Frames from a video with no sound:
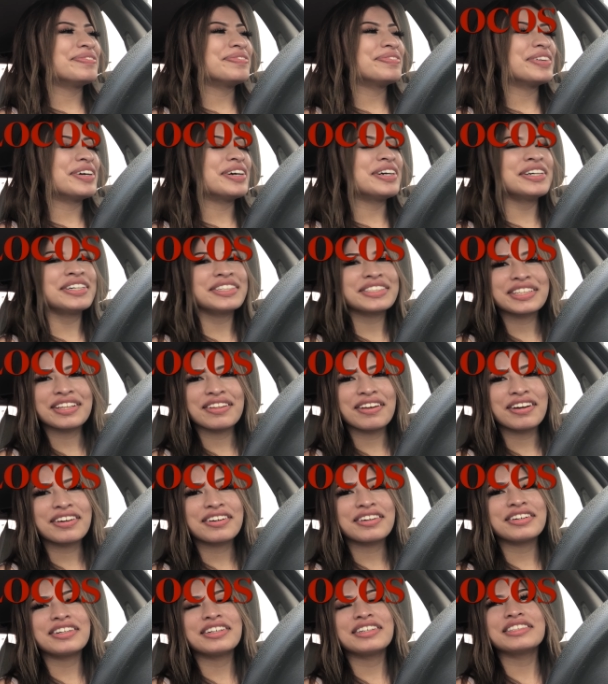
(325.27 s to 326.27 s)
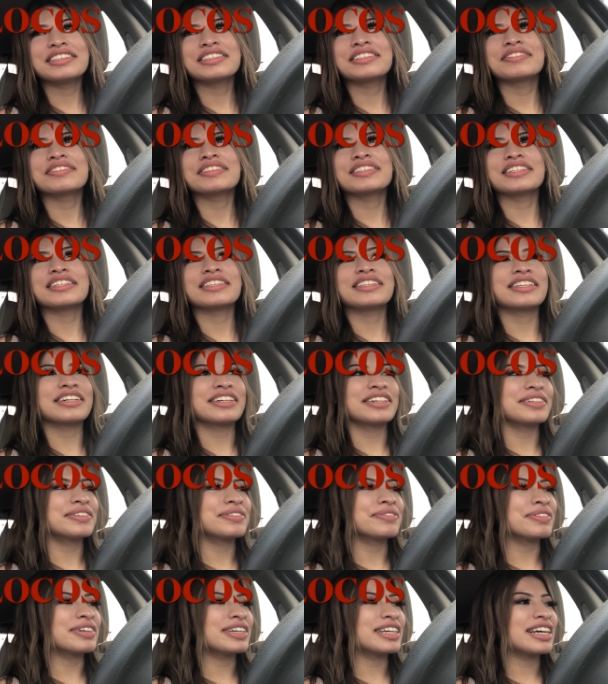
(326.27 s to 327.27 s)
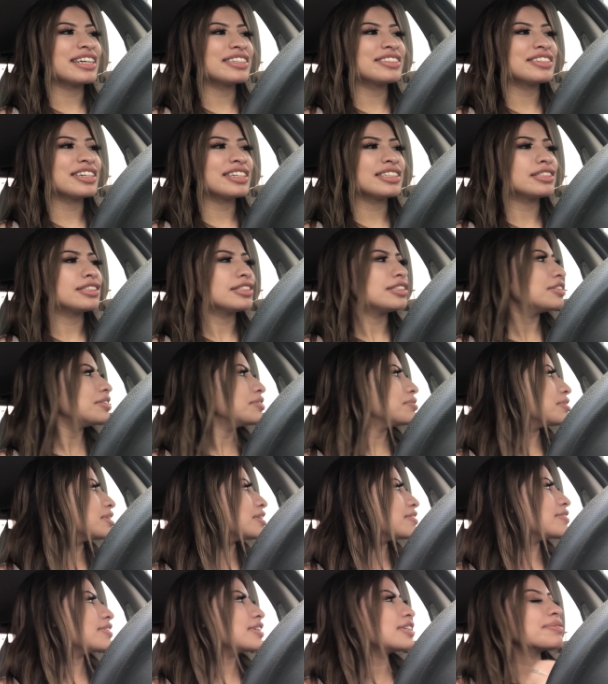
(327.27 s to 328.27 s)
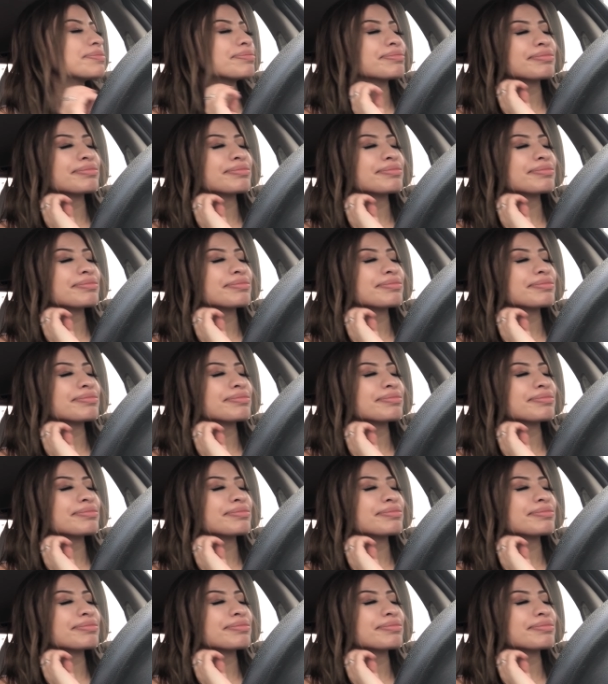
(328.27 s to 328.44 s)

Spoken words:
Ojos Locos was the third one I tried to do. What the fuck?